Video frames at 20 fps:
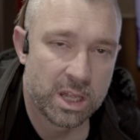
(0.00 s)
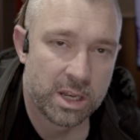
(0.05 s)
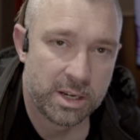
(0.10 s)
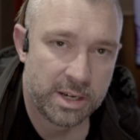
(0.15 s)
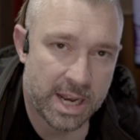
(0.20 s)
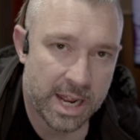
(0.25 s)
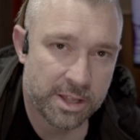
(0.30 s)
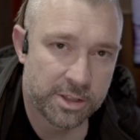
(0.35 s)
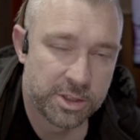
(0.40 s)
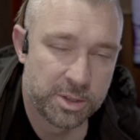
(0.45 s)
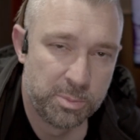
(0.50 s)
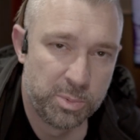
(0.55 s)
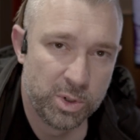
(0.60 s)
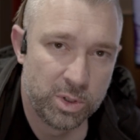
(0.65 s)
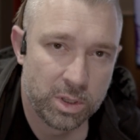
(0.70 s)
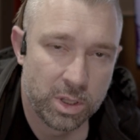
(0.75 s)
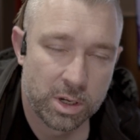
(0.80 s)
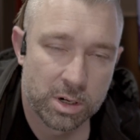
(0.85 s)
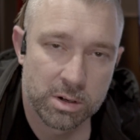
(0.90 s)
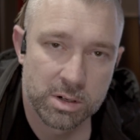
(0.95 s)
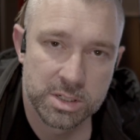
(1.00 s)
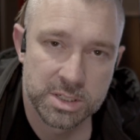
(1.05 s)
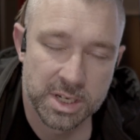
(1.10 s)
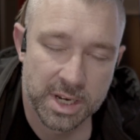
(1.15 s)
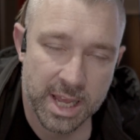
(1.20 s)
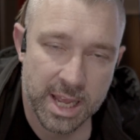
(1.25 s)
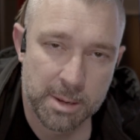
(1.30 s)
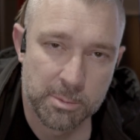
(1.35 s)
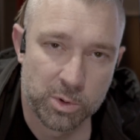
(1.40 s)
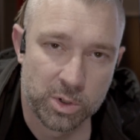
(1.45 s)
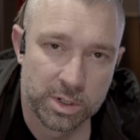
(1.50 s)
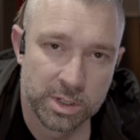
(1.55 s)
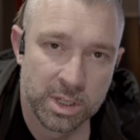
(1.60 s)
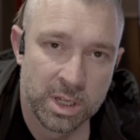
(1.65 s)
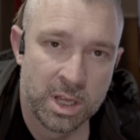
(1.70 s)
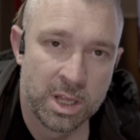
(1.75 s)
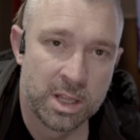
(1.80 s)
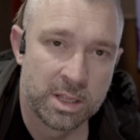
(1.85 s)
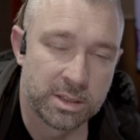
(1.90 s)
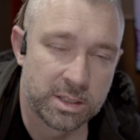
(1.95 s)
Now that the bootloader is enabled,
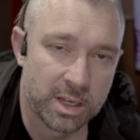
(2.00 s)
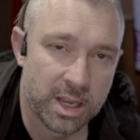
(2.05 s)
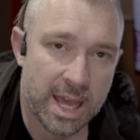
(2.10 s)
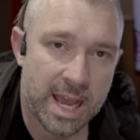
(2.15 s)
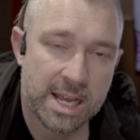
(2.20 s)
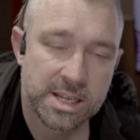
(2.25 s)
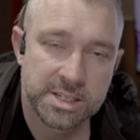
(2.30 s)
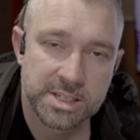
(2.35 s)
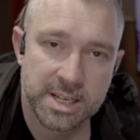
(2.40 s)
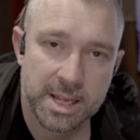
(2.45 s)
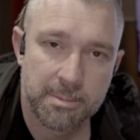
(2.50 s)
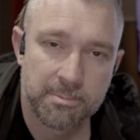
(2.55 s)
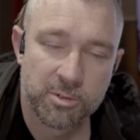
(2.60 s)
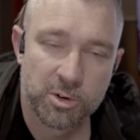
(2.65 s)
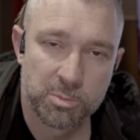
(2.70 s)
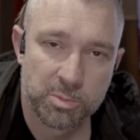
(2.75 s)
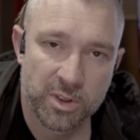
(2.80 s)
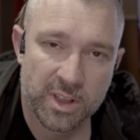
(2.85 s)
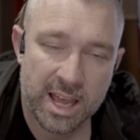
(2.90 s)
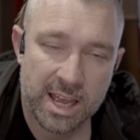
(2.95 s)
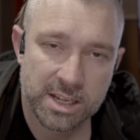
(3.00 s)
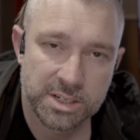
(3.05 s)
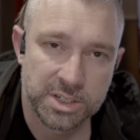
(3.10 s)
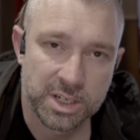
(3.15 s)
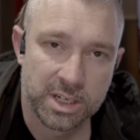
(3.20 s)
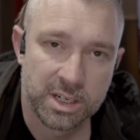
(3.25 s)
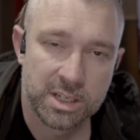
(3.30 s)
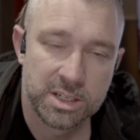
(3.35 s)
the last step for flashing